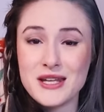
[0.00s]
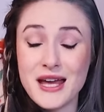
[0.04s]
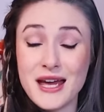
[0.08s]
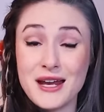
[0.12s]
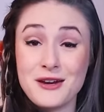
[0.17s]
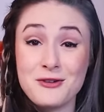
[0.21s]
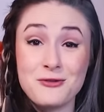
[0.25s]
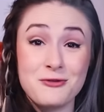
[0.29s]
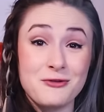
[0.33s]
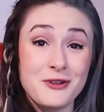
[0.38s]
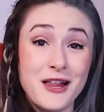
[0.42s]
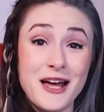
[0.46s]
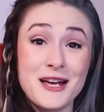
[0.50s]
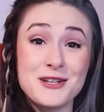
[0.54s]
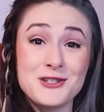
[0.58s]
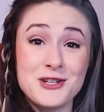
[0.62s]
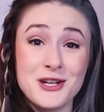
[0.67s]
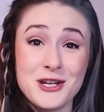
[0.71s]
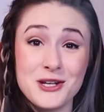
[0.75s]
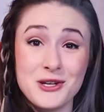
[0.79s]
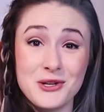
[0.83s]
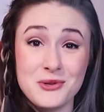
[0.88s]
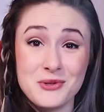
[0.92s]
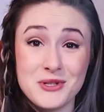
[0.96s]
and
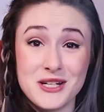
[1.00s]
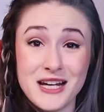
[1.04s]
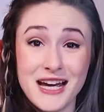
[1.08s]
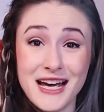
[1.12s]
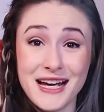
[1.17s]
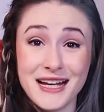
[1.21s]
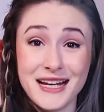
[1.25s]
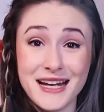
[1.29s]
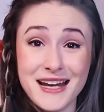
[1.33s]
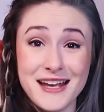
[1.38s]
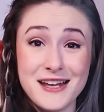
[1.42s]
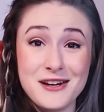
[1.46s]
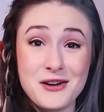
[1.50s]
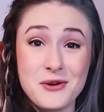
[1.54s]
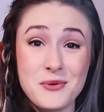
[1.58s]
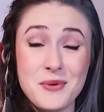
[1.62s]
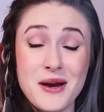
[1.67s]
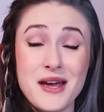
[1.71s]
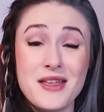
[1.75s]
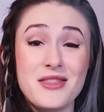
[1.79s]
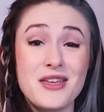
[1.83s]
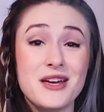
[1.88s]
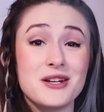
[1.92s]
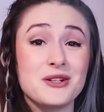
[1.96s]
flashy new tech in a
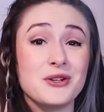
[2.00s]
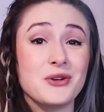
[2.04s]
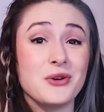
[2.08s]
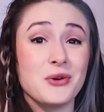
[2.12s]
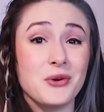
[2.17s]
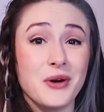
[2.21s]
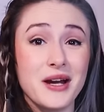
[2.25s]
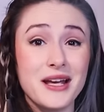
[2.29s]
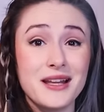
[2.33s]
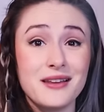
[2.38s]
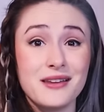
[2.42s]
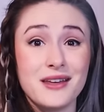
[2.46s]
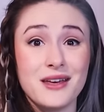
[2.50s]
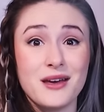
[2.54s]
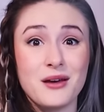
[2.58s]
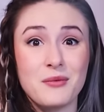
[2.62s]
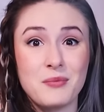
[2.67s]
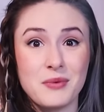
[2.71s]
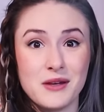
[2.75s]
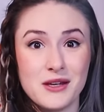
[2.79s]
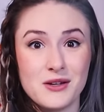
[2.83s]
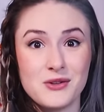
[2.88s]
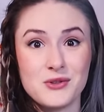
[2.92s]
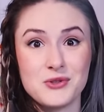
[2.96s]
way that greatly
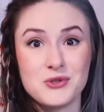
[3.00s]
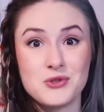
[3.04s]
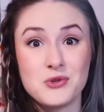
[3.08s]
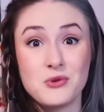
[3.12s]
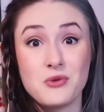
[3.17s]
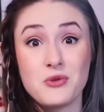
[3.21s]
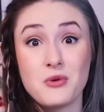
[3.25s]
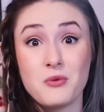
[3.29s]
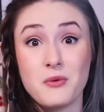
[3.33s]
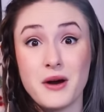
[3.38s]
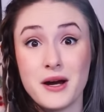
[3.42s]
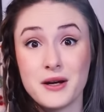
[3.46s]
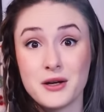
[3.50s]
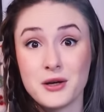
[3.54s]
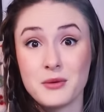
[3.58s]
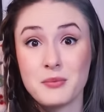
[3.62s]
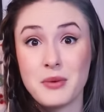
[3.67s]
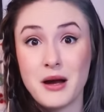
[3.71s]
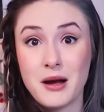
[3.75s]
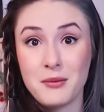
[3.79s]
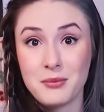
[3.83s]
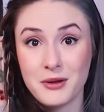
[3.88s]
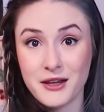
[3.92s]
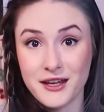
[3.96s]
appealed to the wider
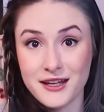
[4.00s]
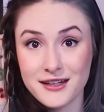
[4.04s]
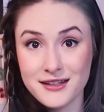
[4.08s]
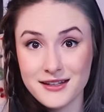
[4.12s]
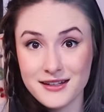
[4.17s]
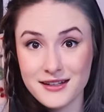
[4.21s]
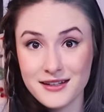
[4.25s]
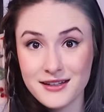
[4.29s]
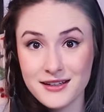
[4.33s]
public.